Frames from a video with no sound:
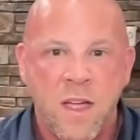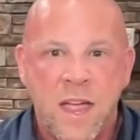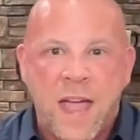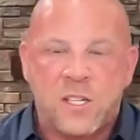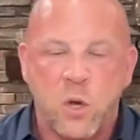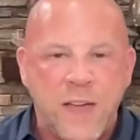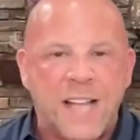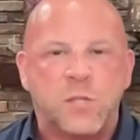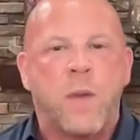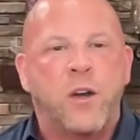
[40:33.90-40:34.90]
And so
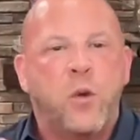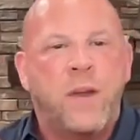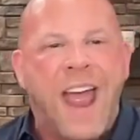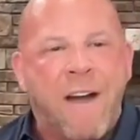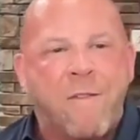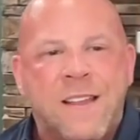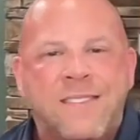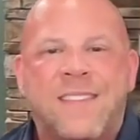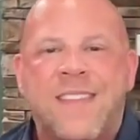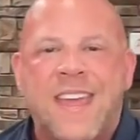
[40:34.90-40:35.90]
that's why they're doing
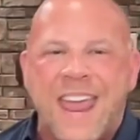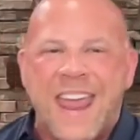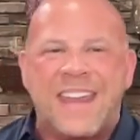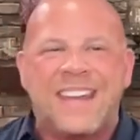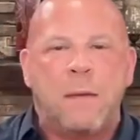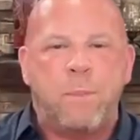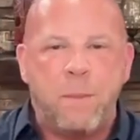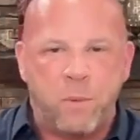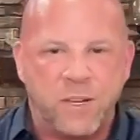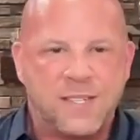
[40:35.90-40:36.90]
everything they can to get
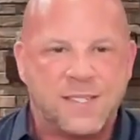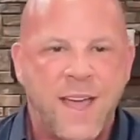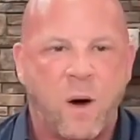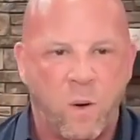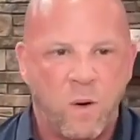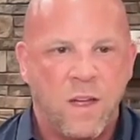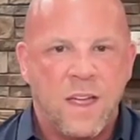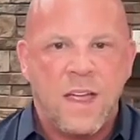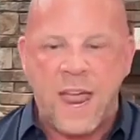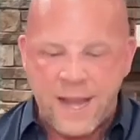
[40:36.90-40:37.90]
people to sell.
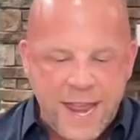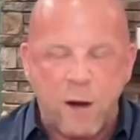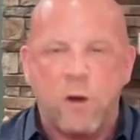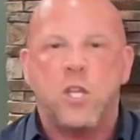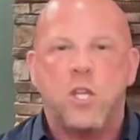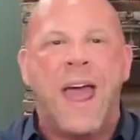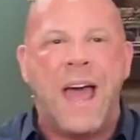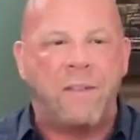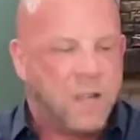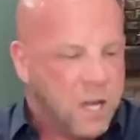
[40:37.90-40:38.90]
And here you
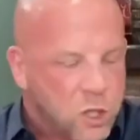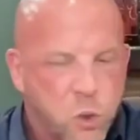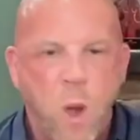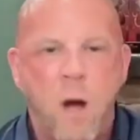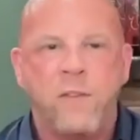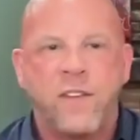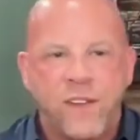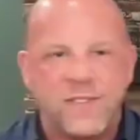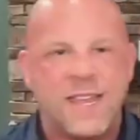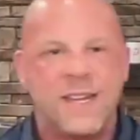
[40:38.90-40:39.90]
have 12 to
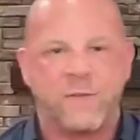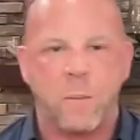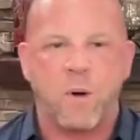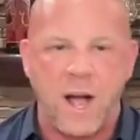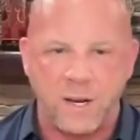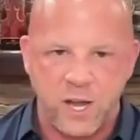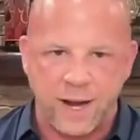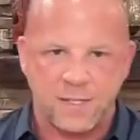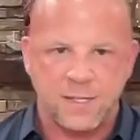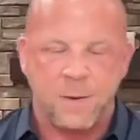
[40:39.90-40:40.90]
15 different
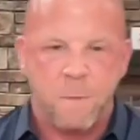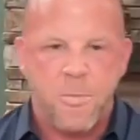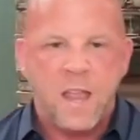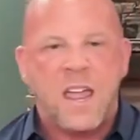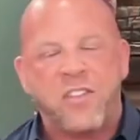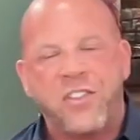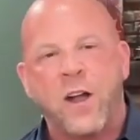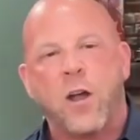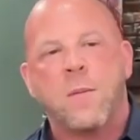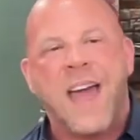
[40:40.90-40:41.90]
projects.
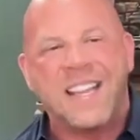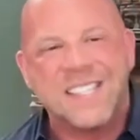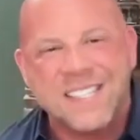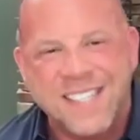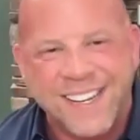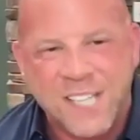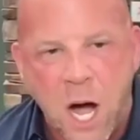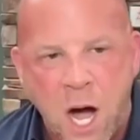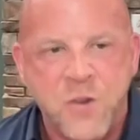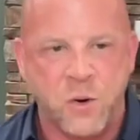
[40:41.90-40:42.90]
Ethereum has
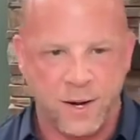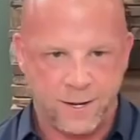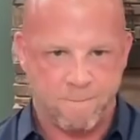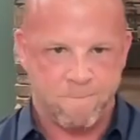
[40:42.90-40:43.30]
600.